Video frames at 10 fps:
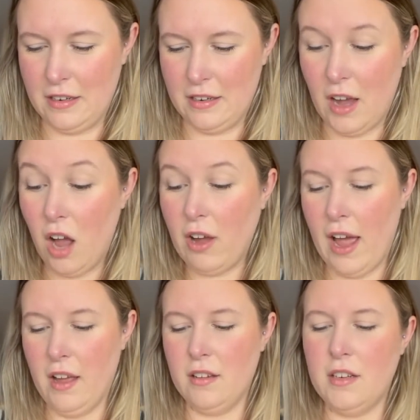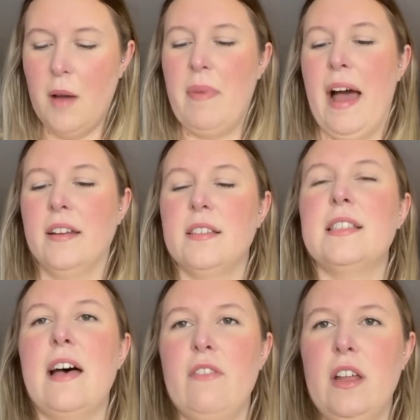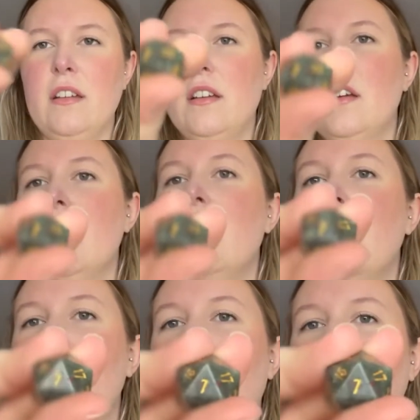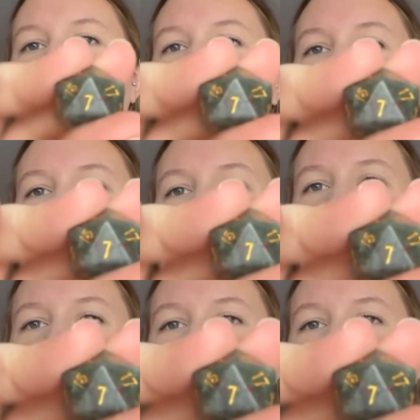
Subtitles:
Okay, not bad, 7. I could have done